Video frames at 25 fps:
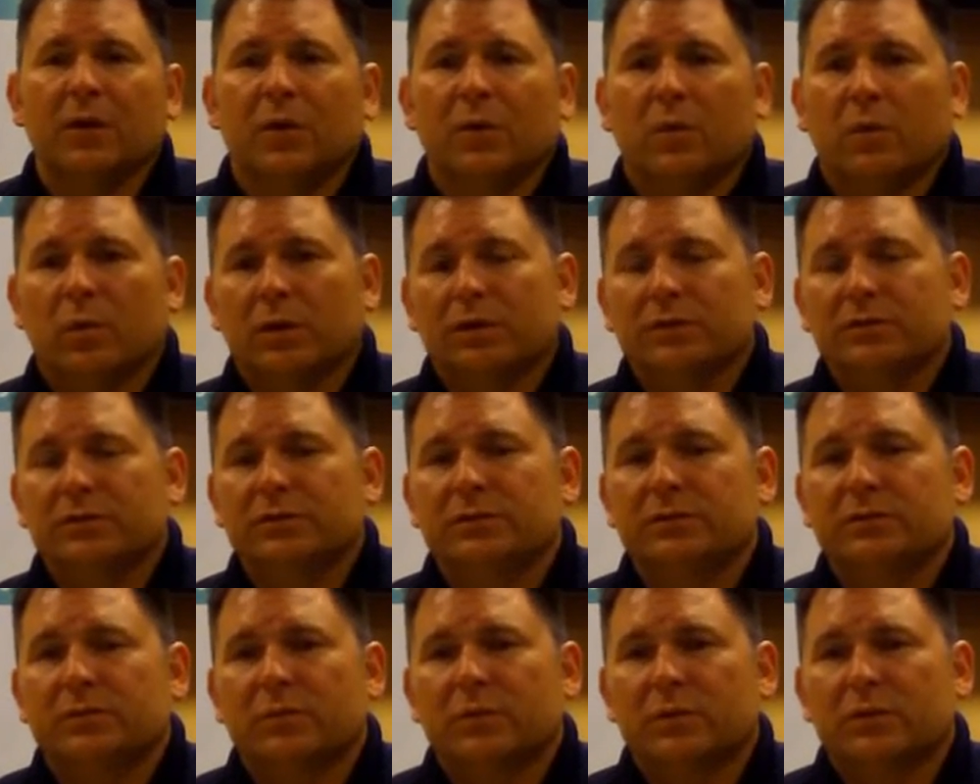Once
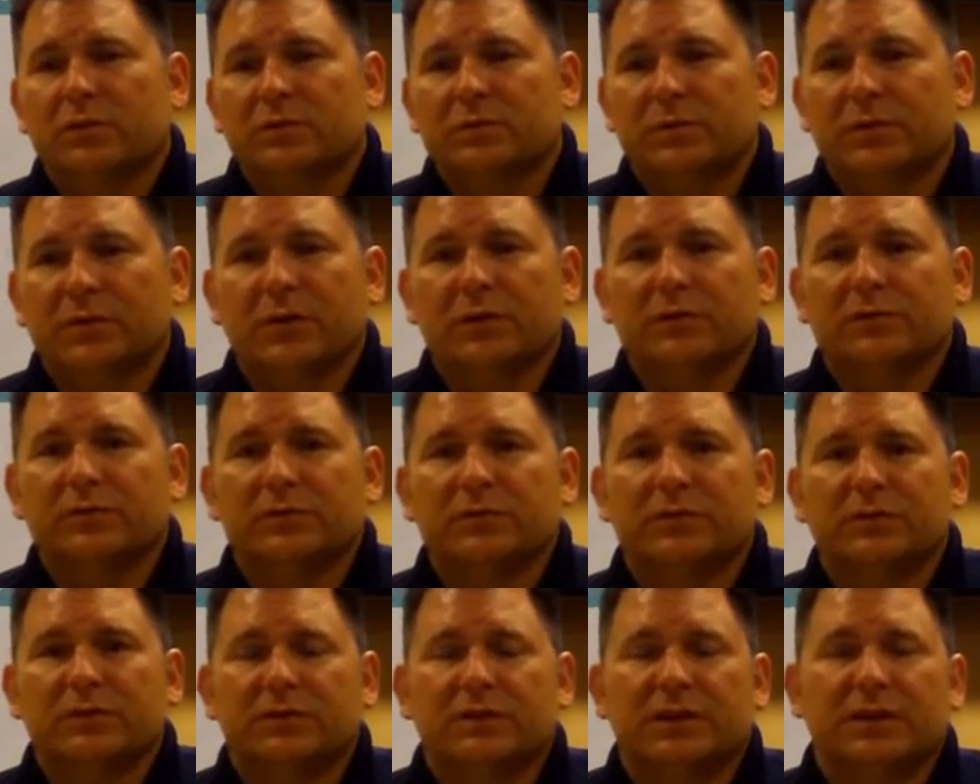we also
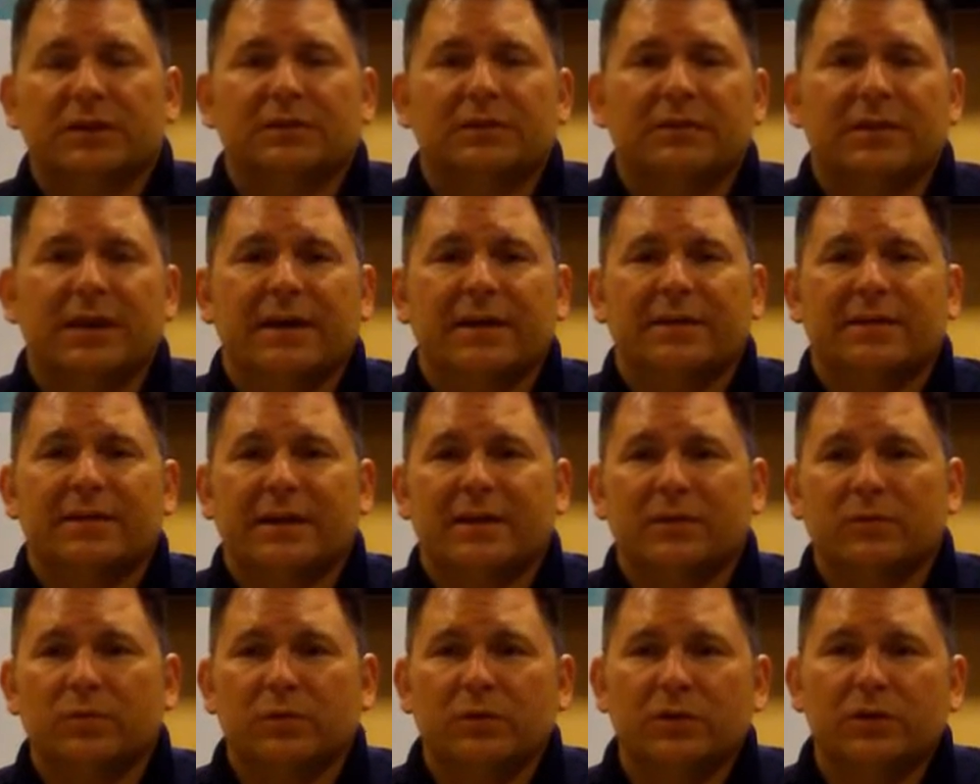discuss that,
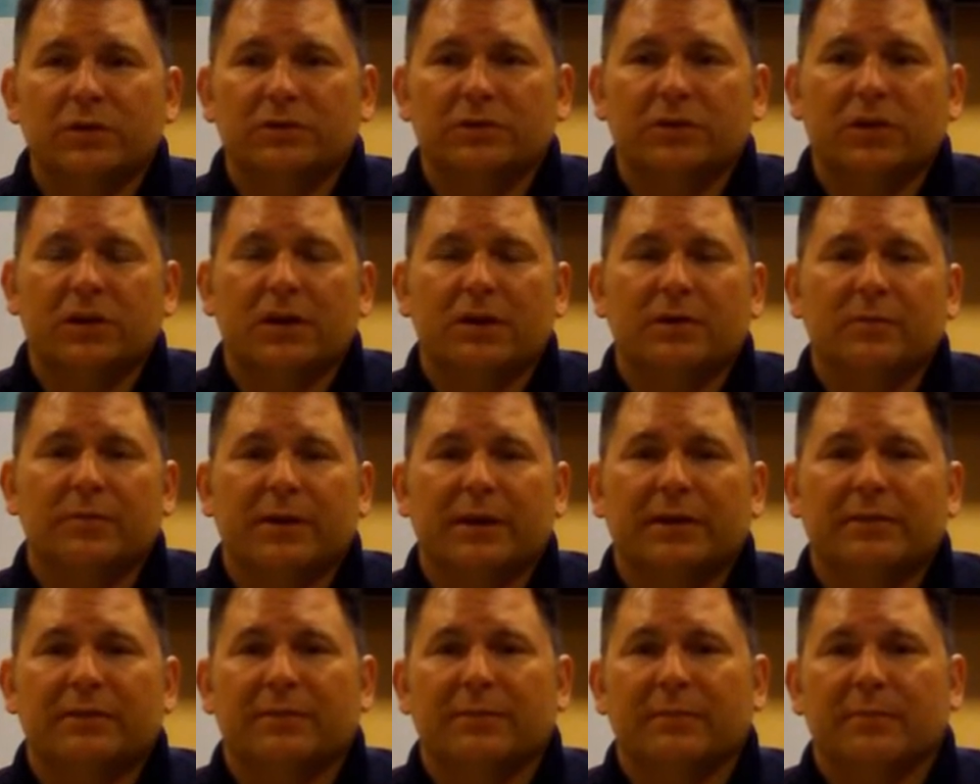then we're going to talk
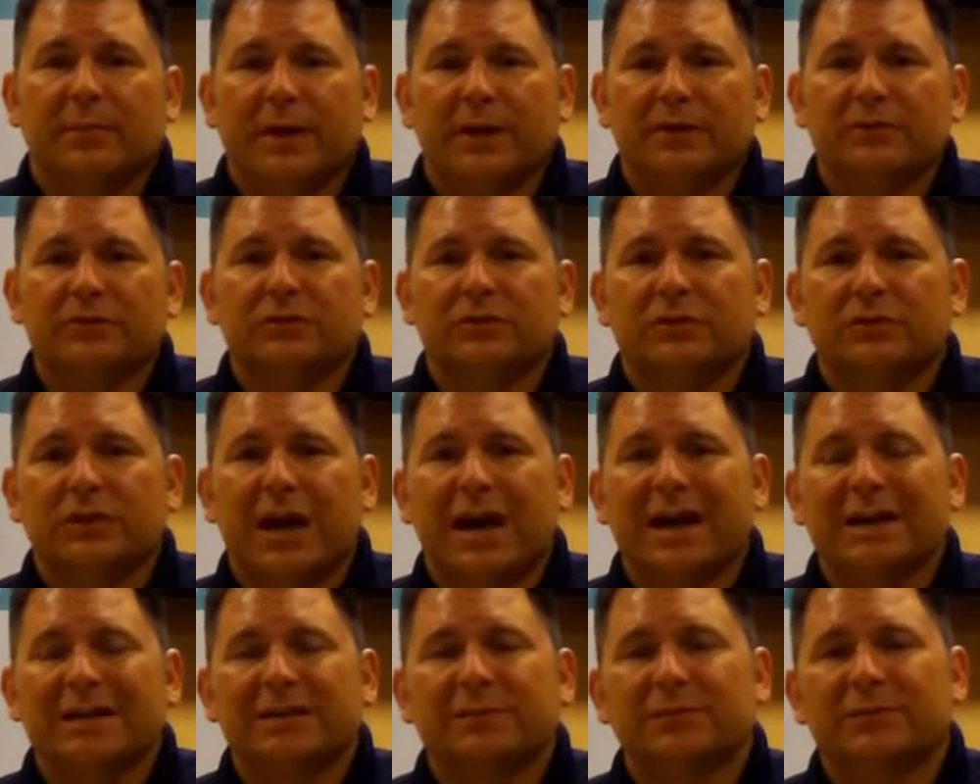about the major
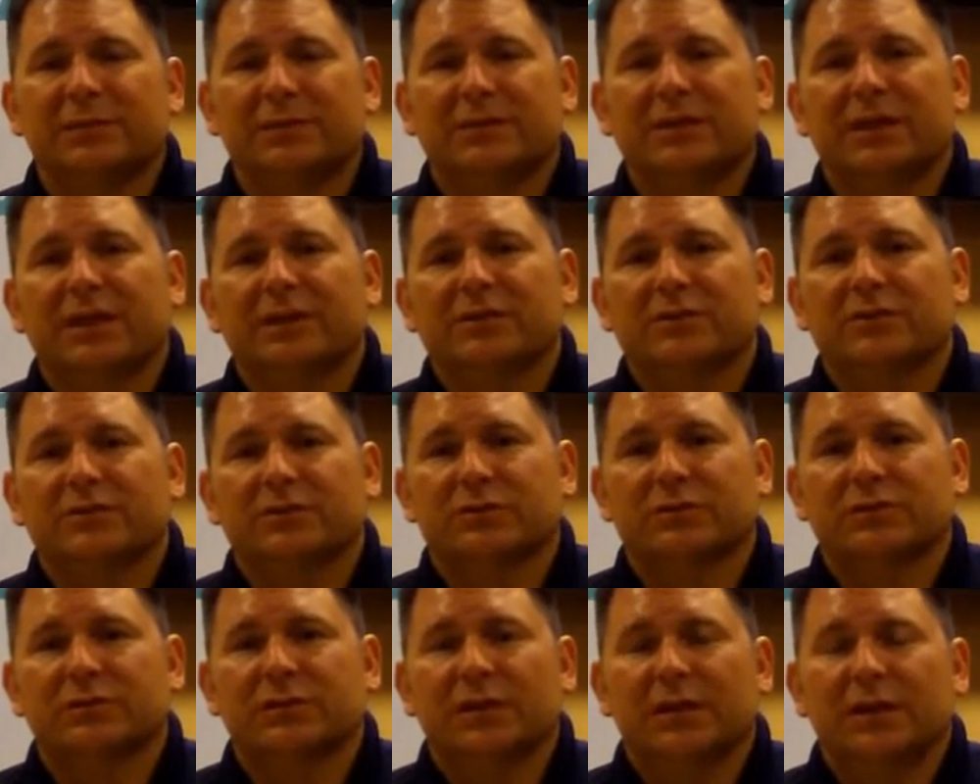
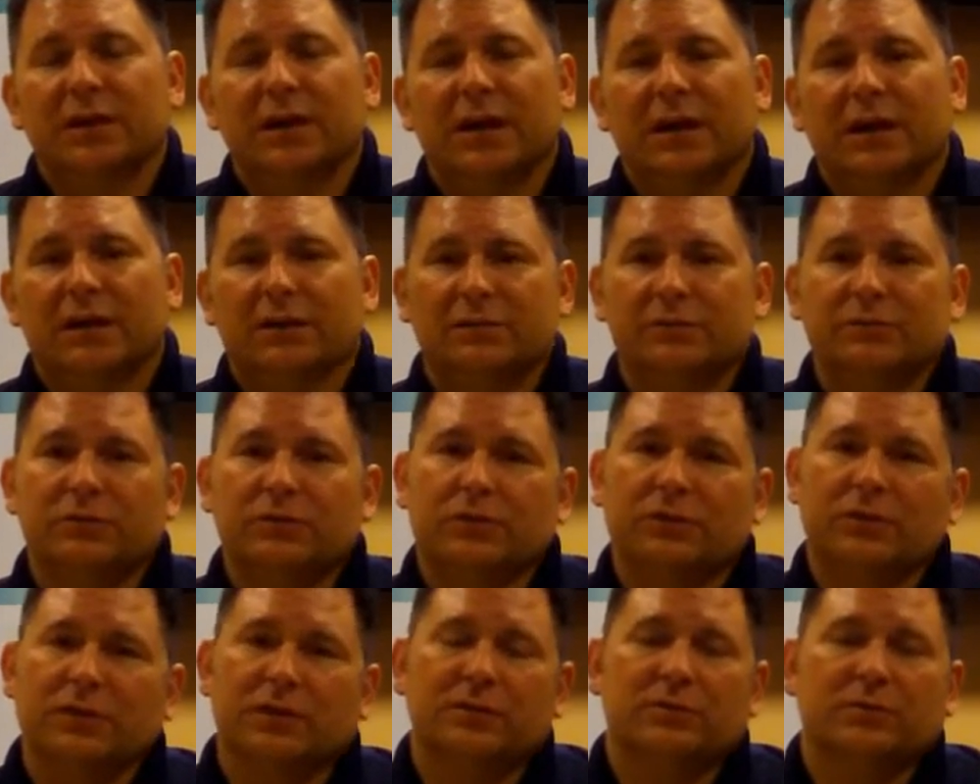documentation of
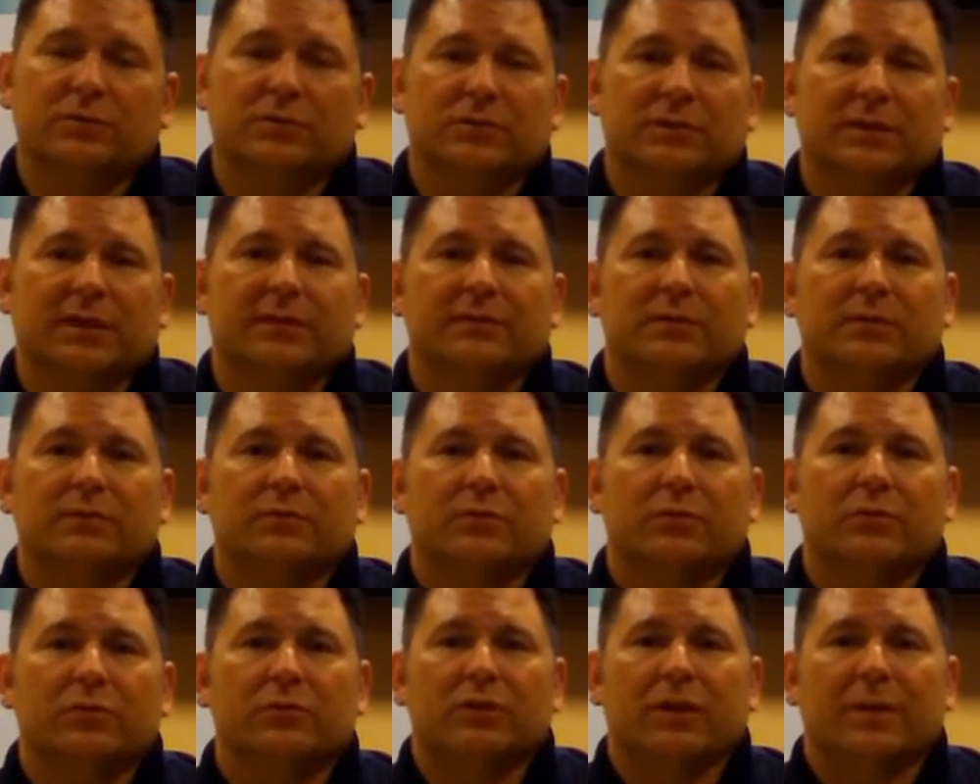your electrical safety
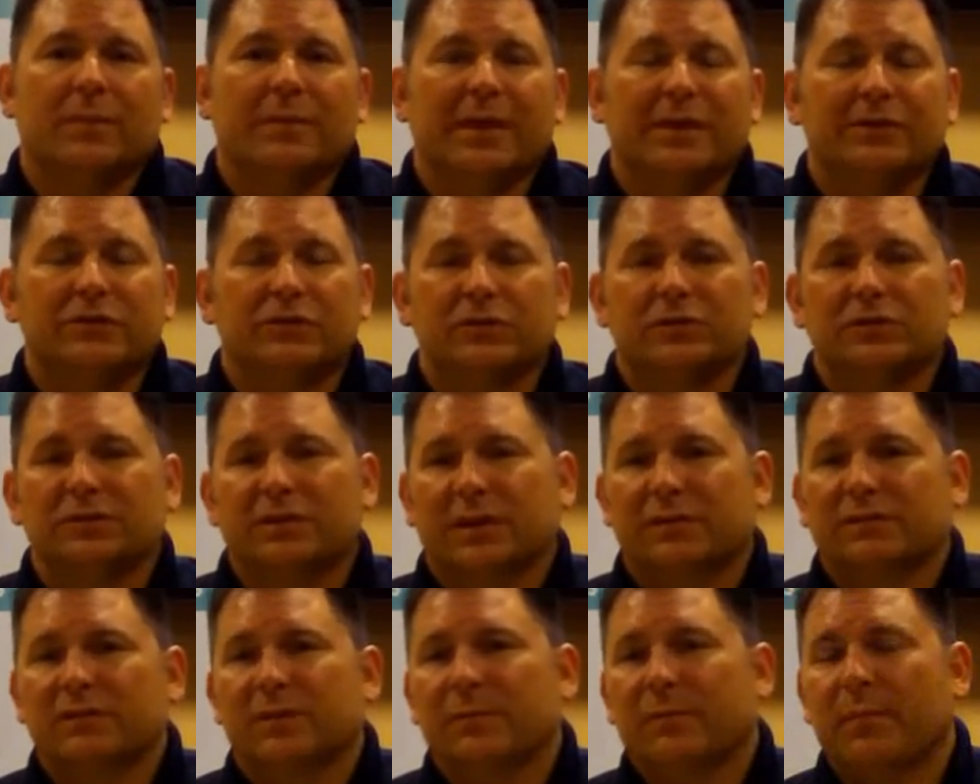program. That's your
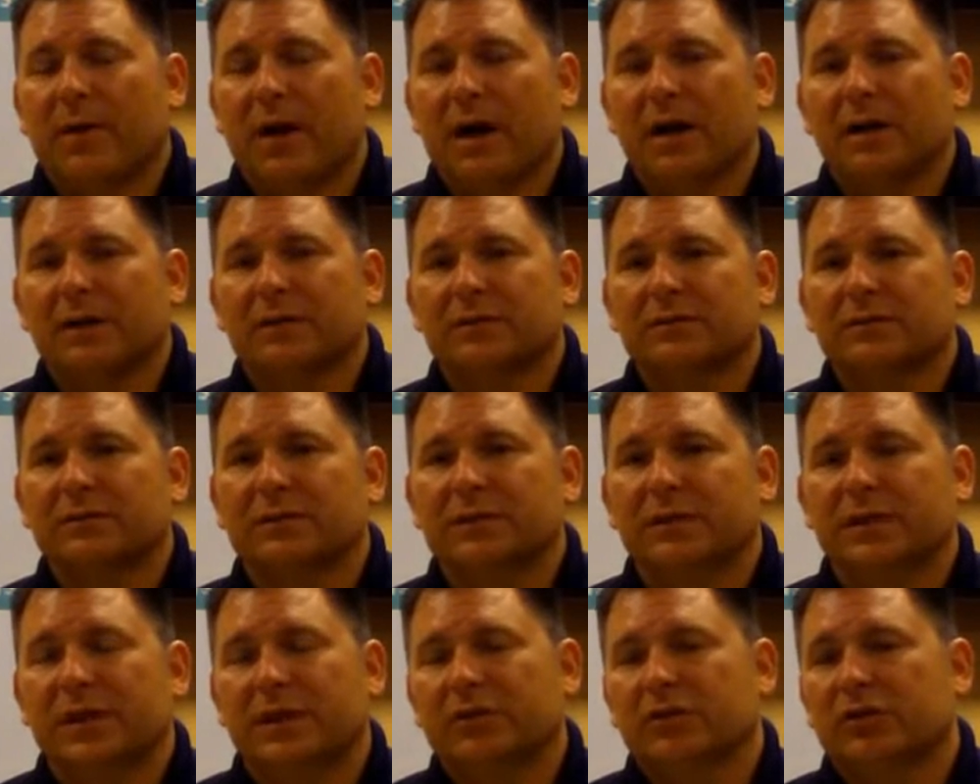safety
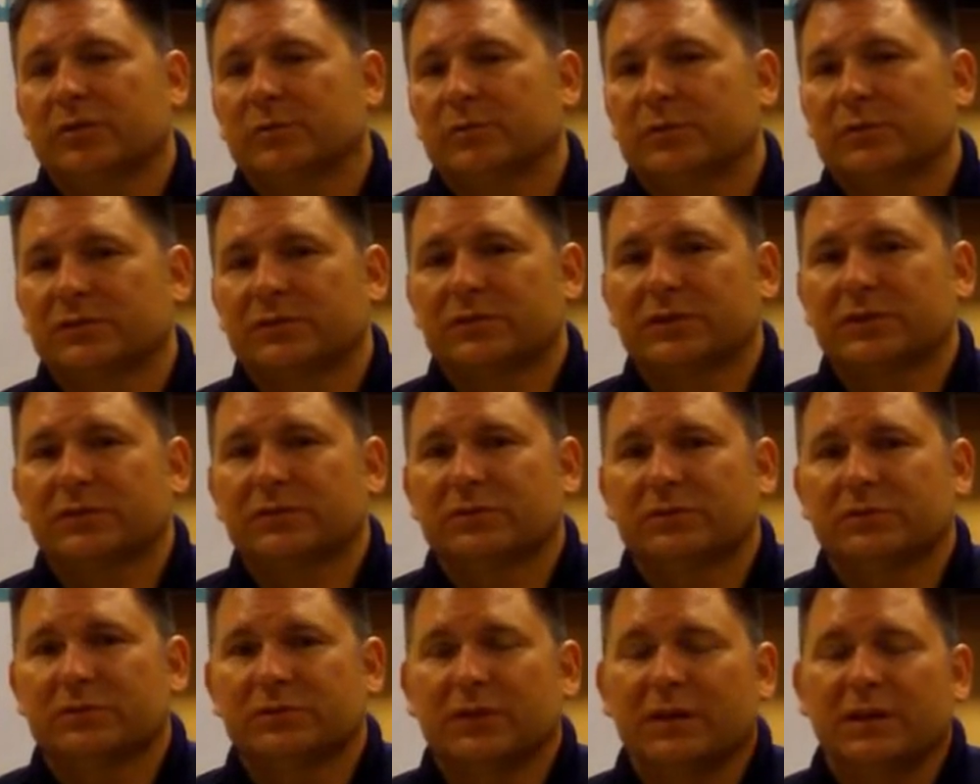policy and your
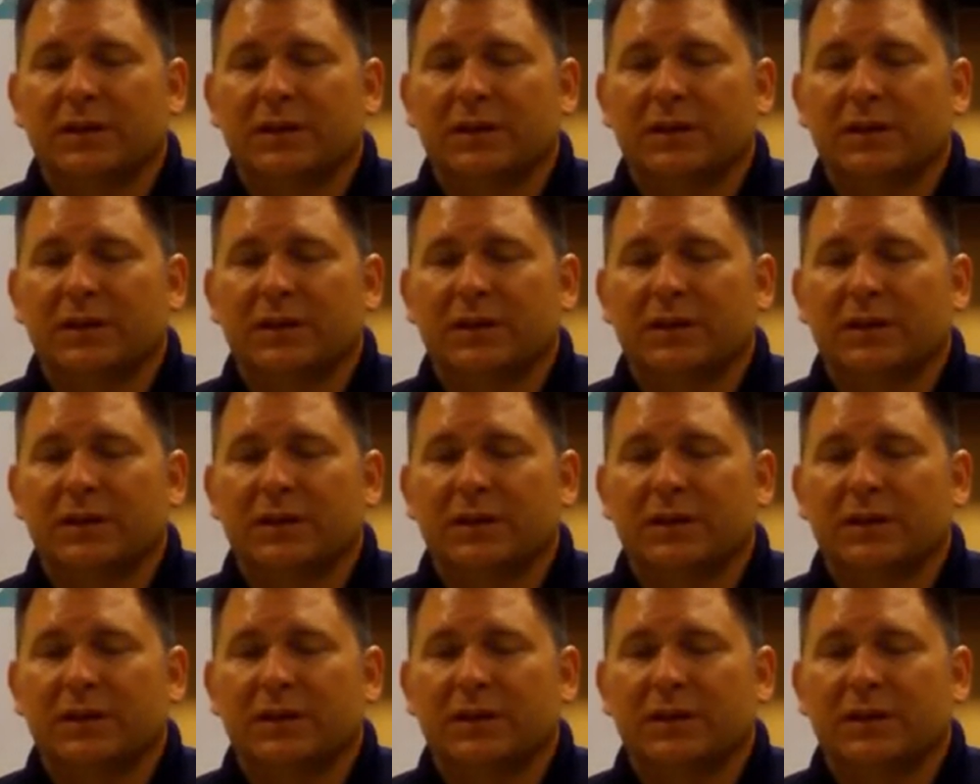procedures.